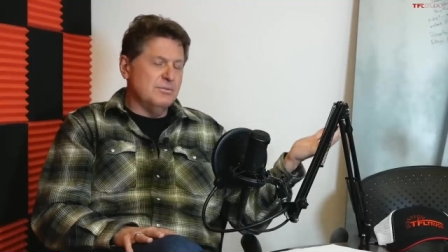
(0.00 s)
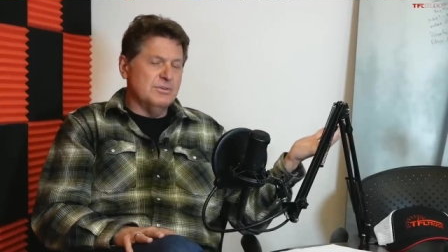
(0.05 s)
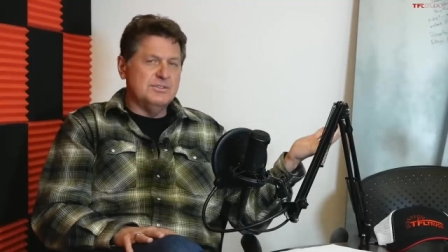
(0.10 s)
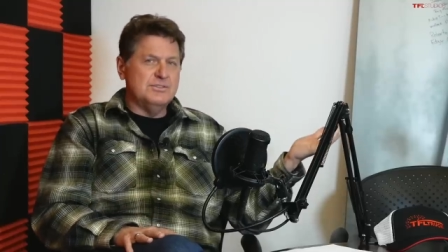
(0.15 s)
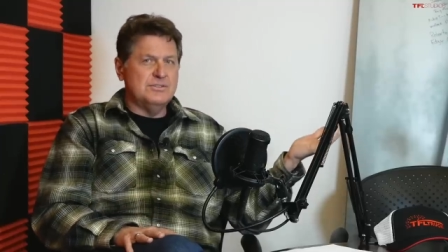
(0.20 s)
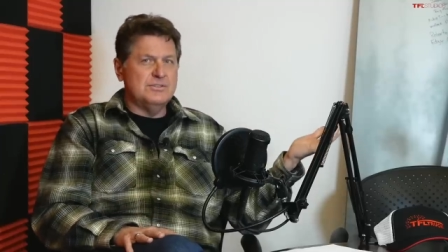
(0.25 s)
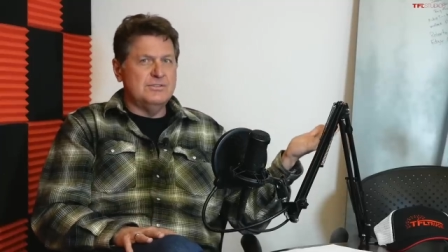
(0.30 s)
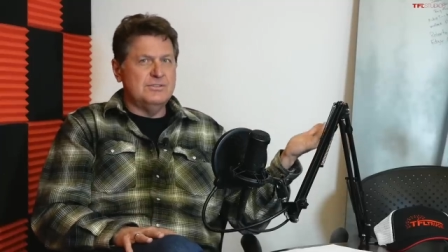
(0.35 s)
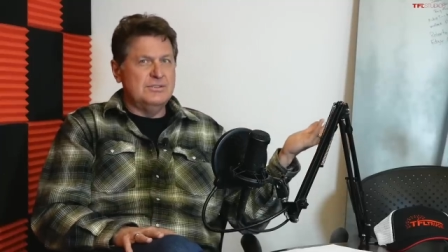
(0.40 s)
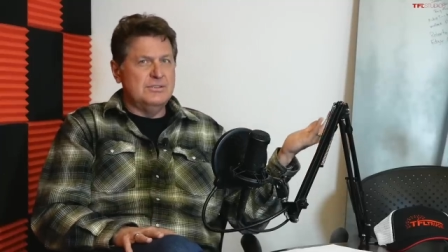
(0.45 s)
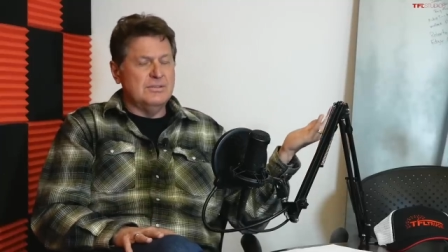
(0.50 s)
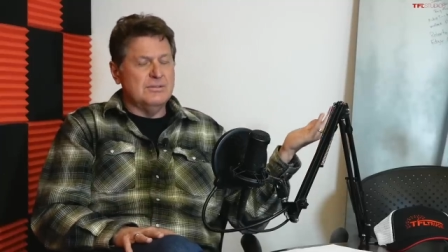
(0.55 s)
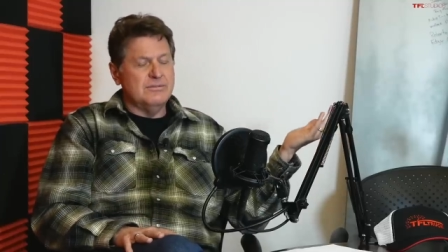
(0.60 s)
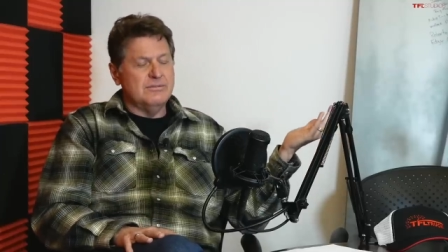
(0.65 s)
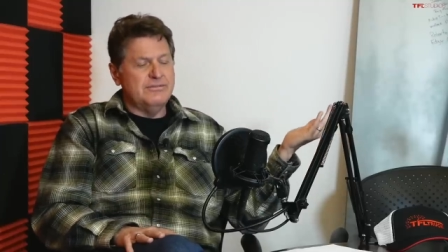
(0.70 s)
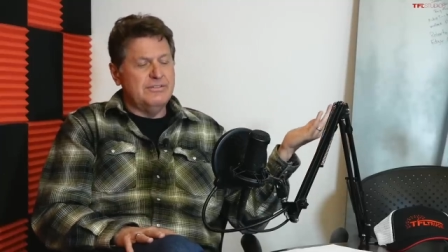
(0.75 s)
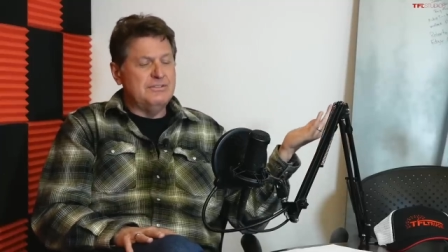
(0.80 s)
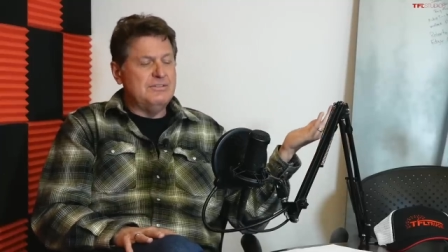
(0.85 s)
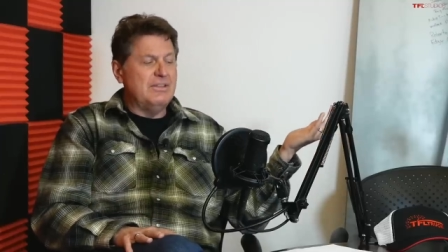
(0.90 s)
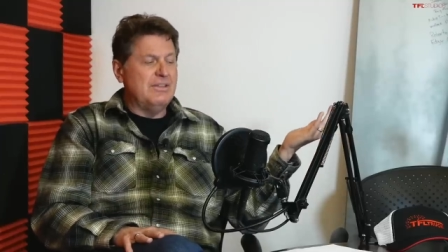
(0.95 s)
which you know
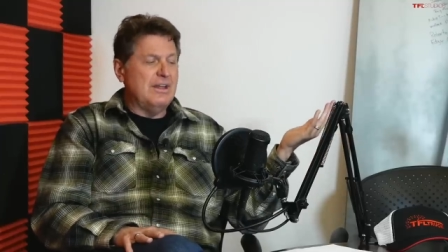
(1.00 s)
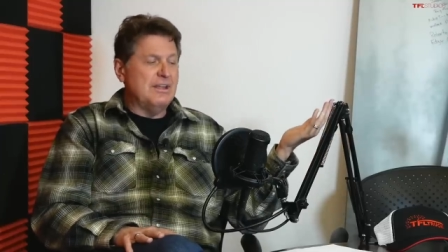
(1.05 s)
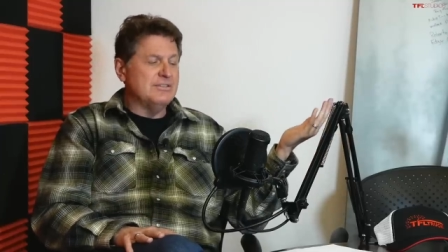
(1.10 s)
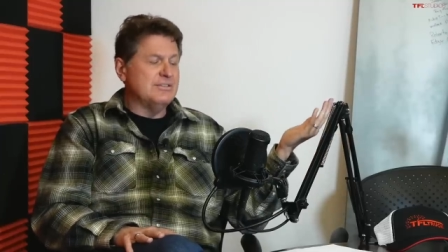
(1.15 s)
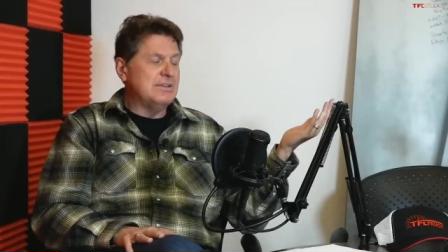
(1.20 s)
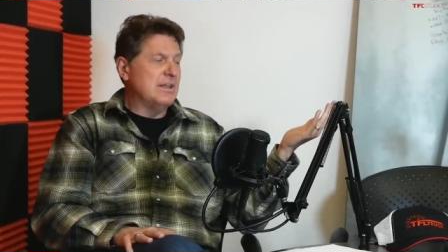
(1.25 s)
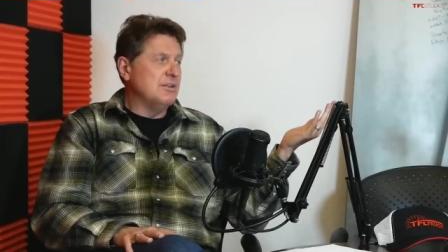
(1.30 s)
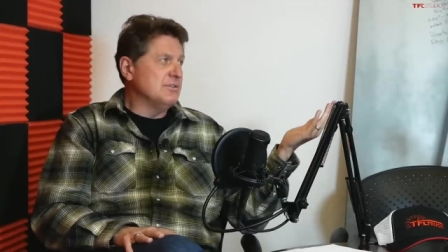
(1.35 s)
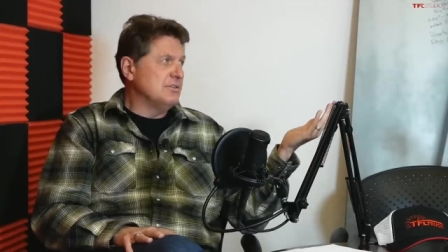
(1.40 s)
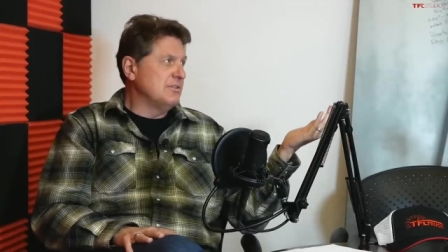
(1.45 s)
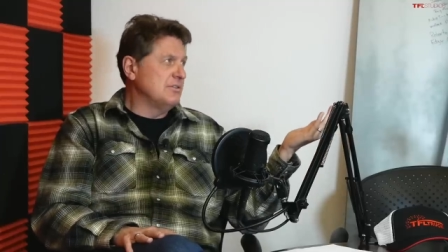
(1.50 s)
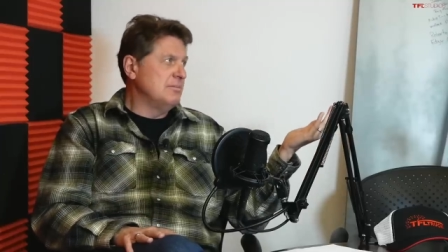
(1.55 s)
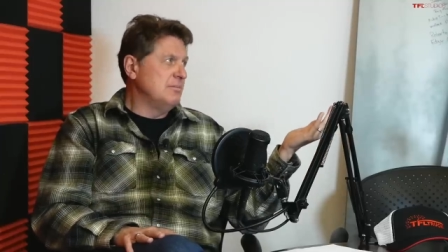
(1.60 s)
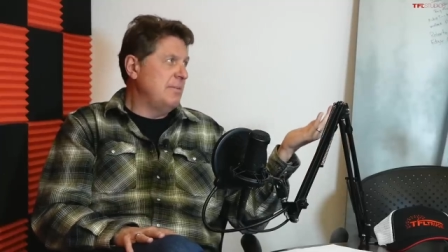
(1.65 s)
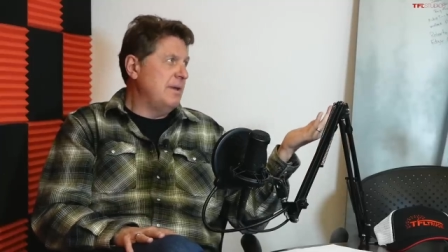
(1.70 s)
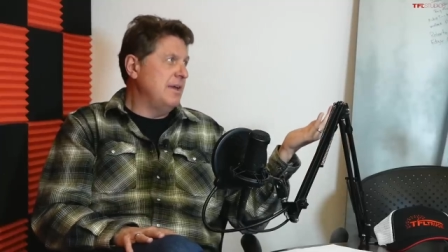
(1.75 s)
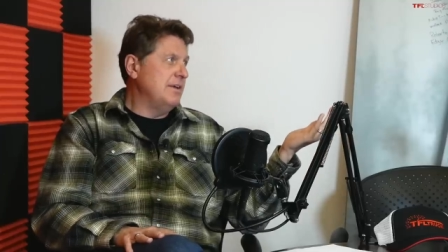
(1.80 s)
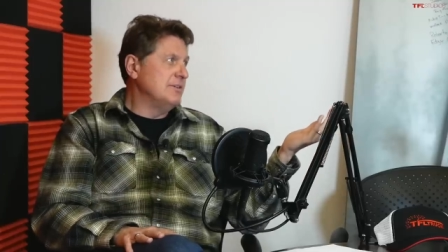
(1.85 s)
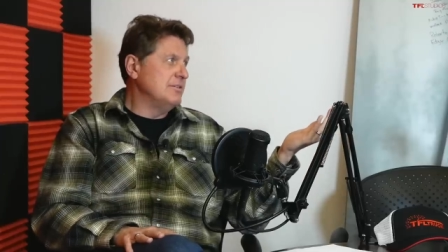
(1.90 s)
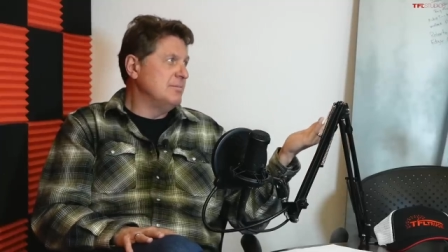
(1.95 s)
fifty thousand dollars isn't
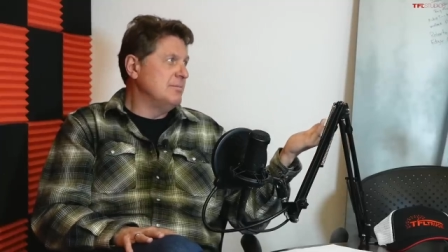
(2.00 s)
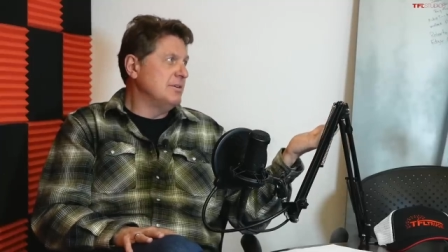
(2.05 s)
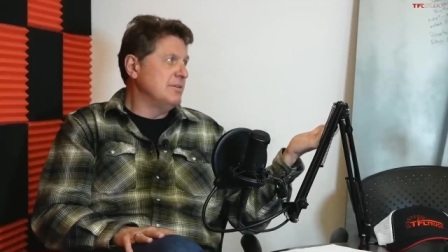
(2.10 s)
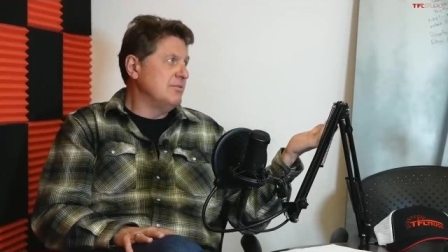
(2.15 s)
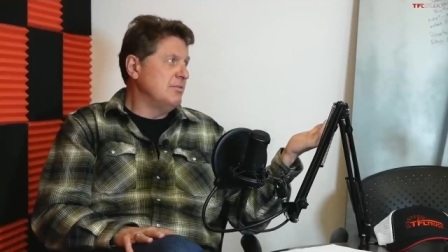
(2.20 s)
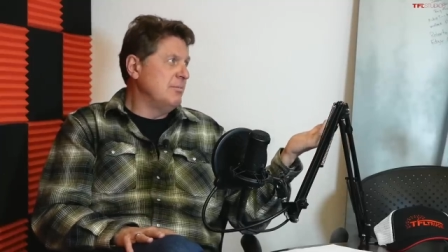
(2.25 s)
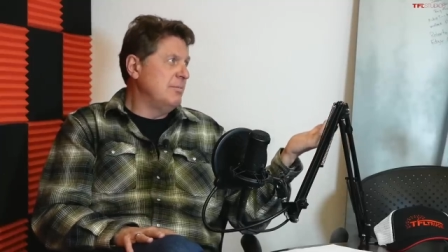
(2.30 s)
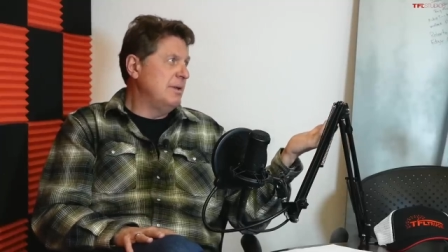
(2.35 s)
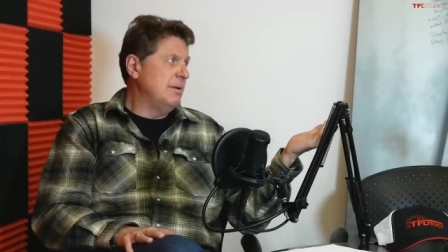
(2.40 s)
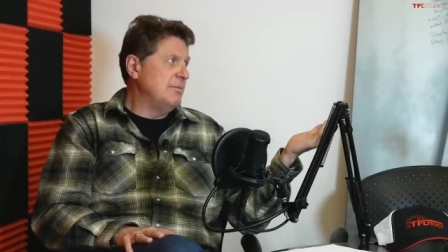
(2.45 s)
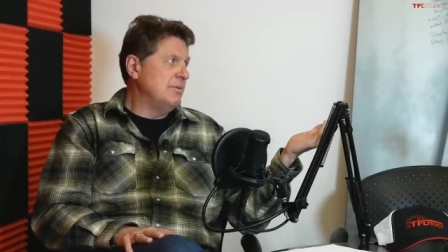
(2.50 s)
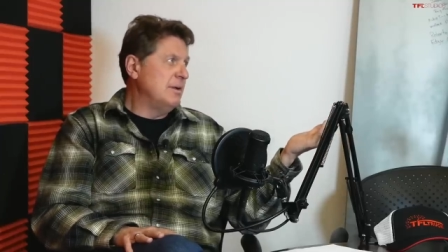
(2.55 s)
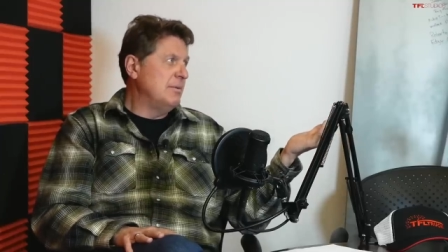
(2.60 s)
base, but for mm.